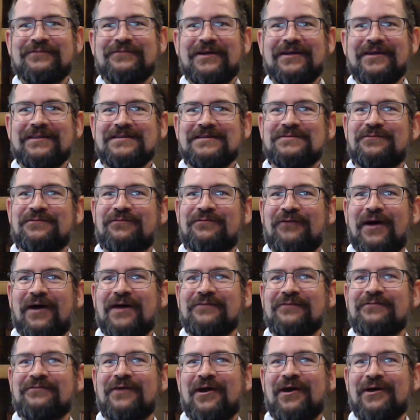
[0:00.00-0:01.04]
done this
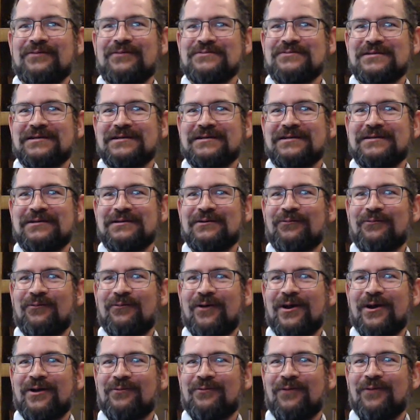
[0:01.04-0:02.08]
5 times and it didn't
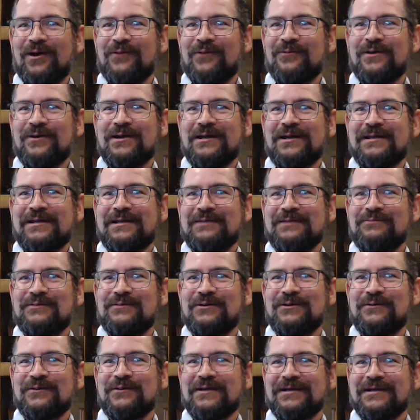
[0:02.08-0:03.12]
work. Why are we going to keep
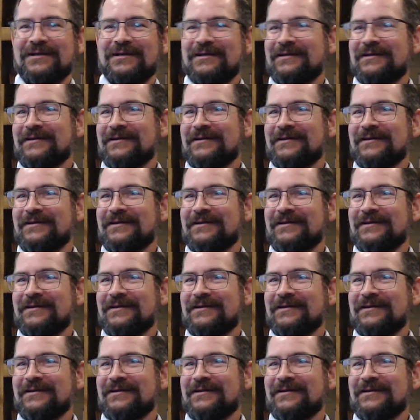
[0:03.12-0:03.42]
doing it?